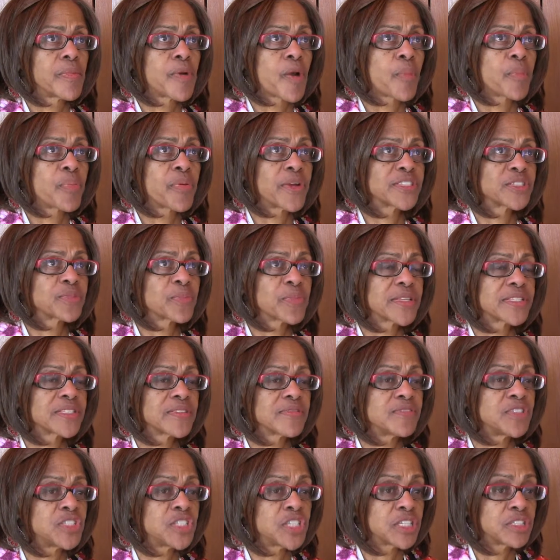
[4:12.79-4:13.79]
oppression
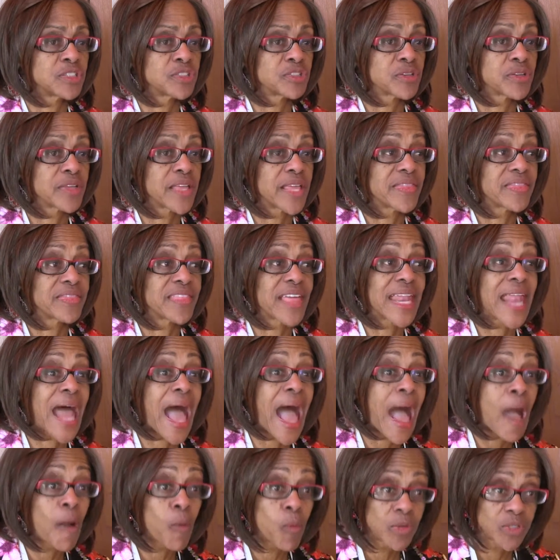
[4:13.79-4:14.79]
because of gender, that
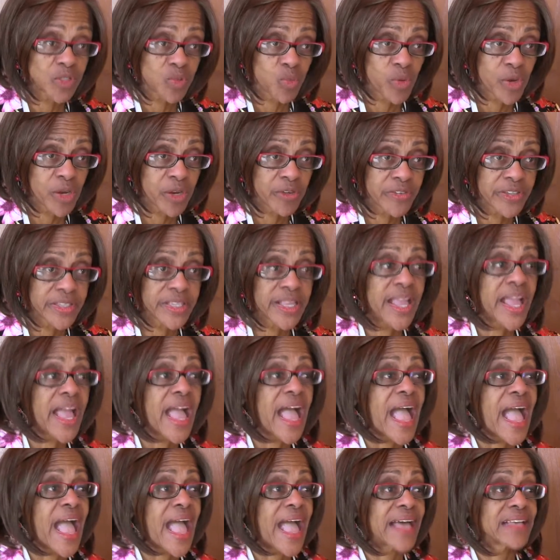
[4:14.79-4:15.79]
I was aware of it
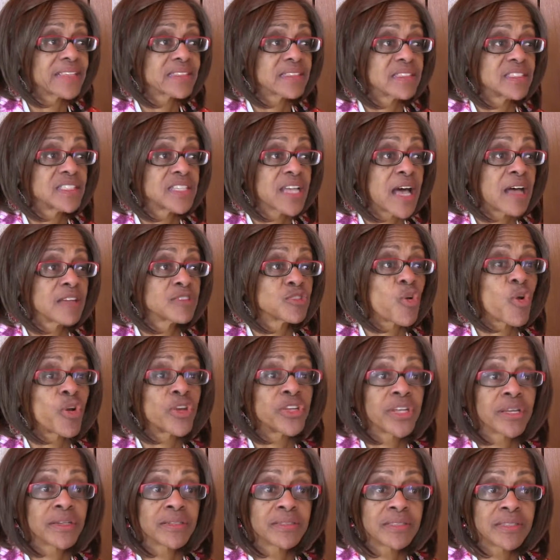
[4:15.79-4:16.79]
as a child
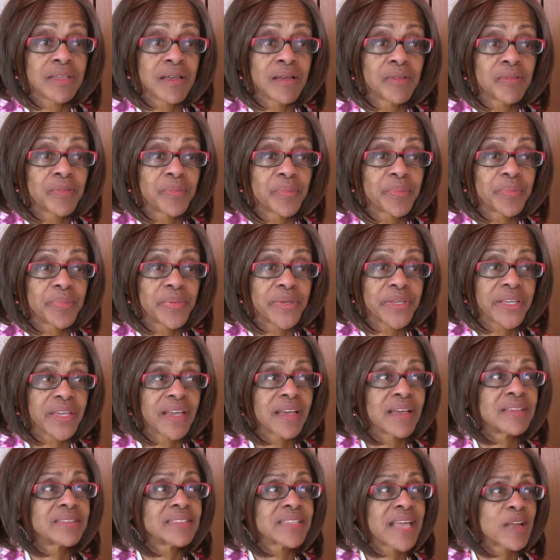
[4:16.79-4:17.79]
or a young adult,
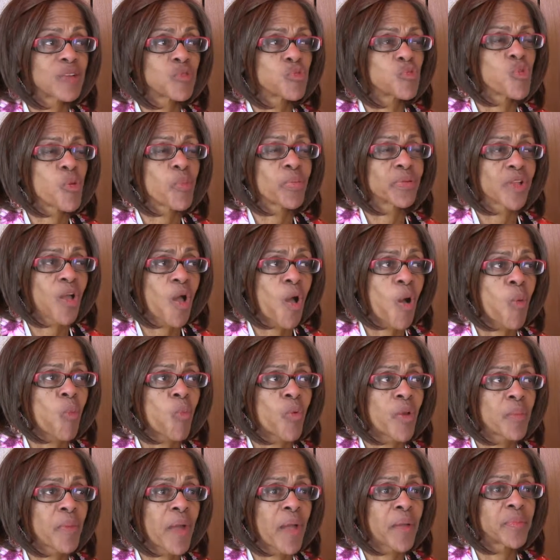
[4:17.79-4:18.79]
because I grew up in a
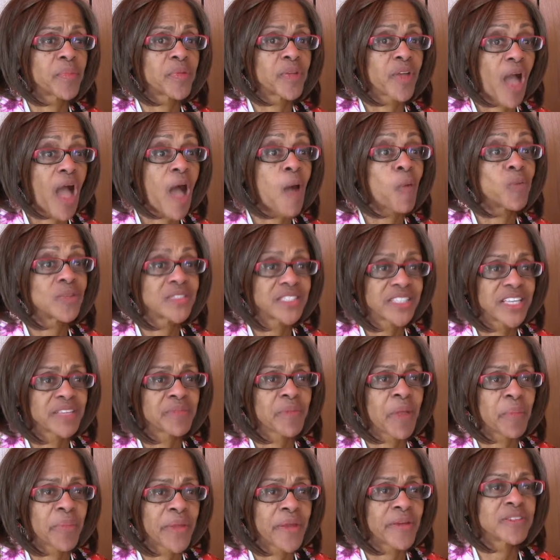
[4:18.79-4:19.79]
home where God was
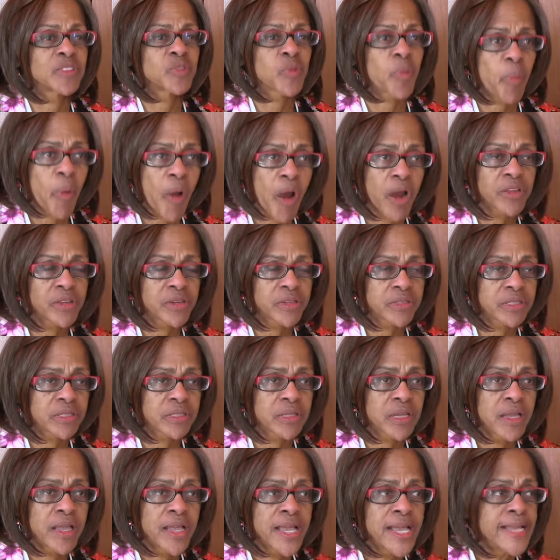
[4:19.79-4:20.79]
said my parents were
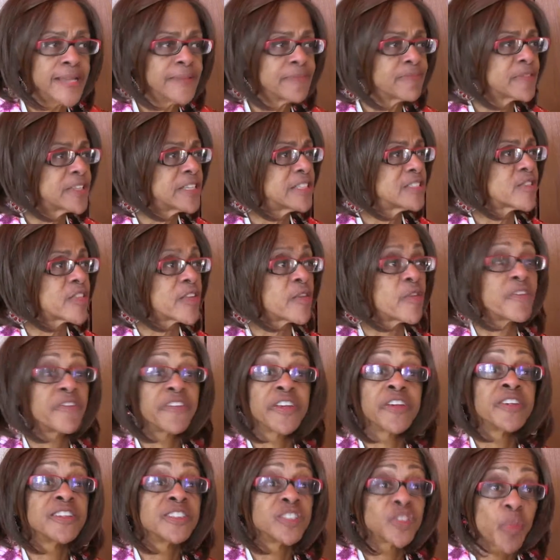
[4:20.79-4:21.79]
partners. So they were
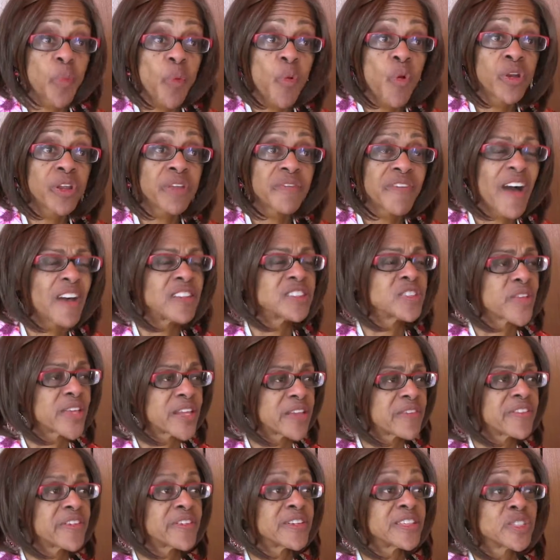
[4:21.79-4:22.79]
very supportive. I also
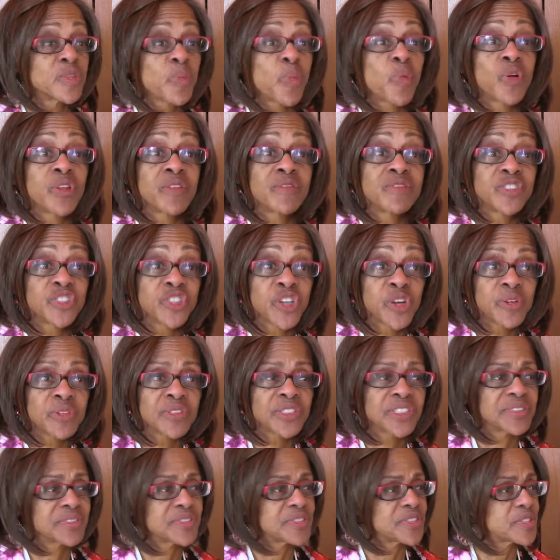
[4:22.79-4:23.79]
had a very supportive
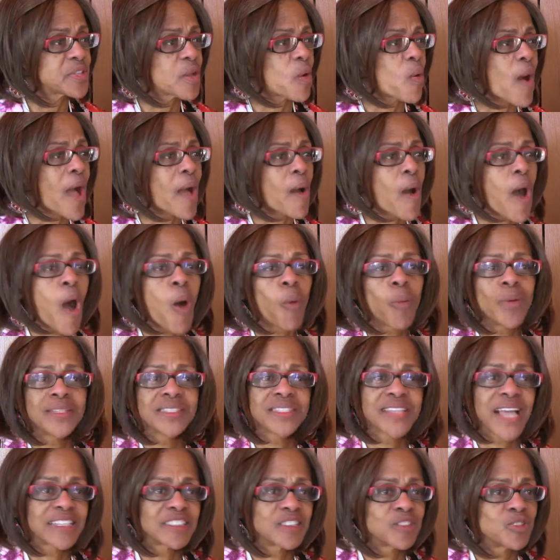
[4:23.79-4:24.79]
church, and so I
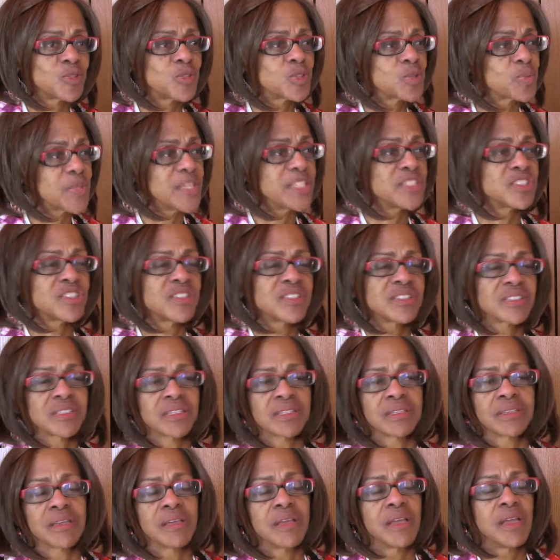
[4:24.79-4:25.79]
always got to do speeches
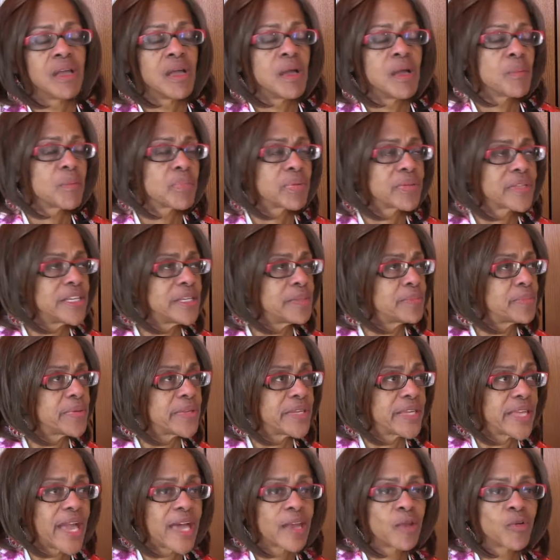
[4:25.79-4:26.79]
and played
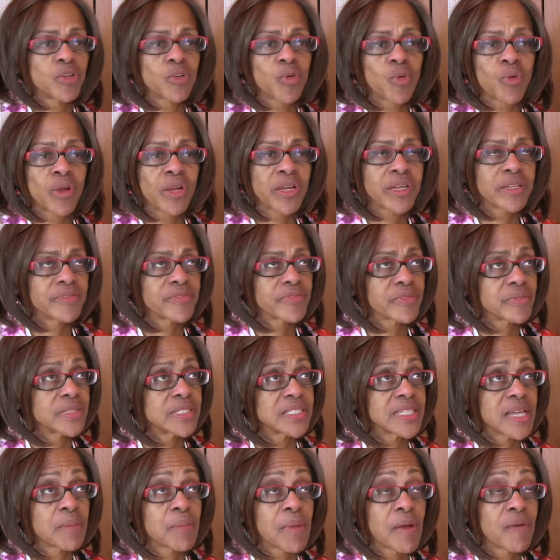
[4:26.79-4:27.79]
piano and organ from
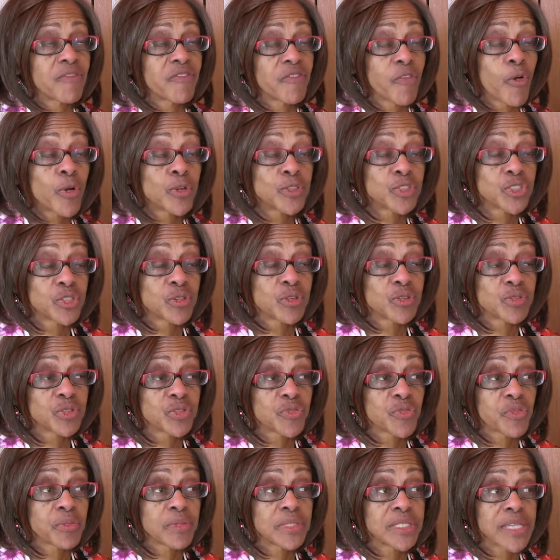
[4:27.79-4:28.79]
the time I was
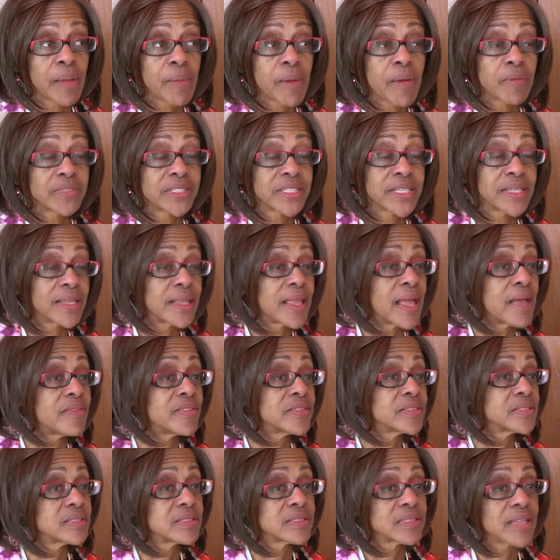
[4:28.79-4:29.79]
11
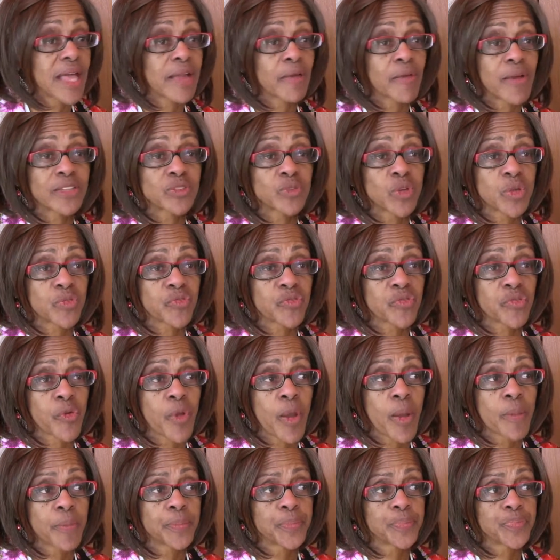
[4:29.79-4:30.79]
until I graduated
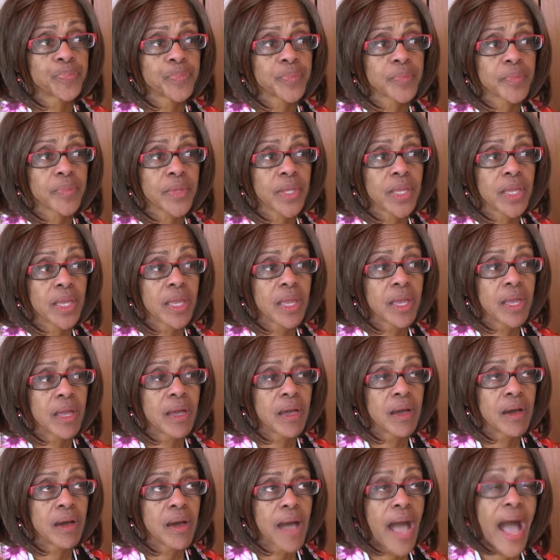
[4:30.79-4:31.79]
from
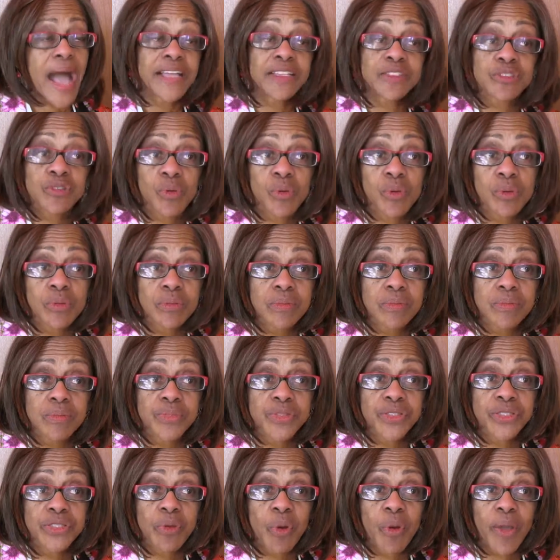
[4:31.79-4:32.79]
high school.
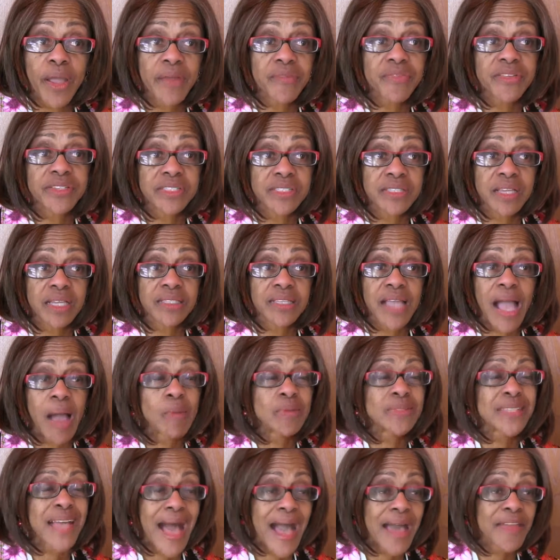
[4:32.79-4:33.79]
So every Sunday
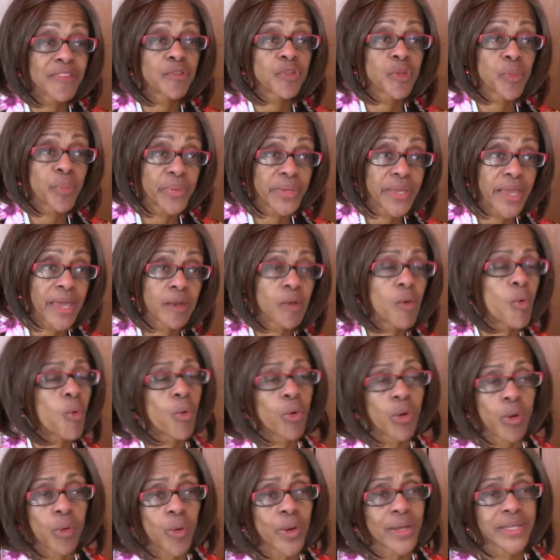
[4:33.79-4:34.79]
I was either on the piano
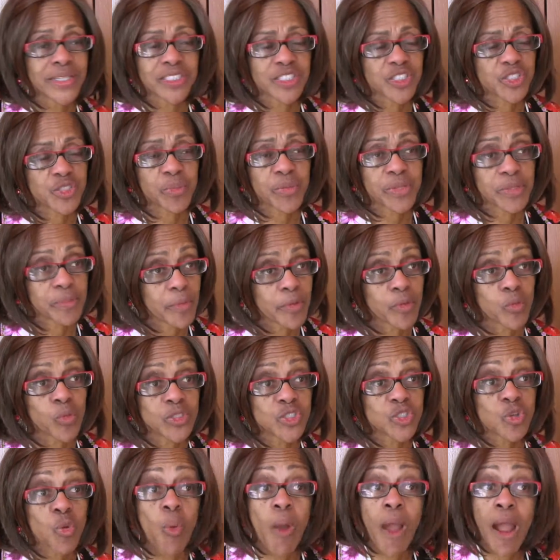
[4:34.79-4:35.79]
or organ, just depending on
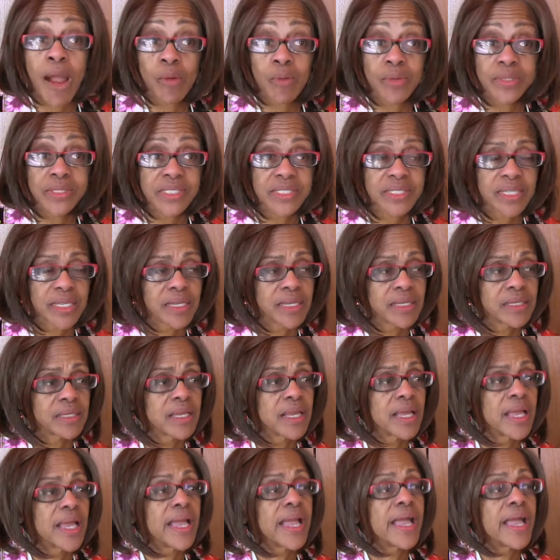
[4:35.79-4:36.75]
which choir I was singing.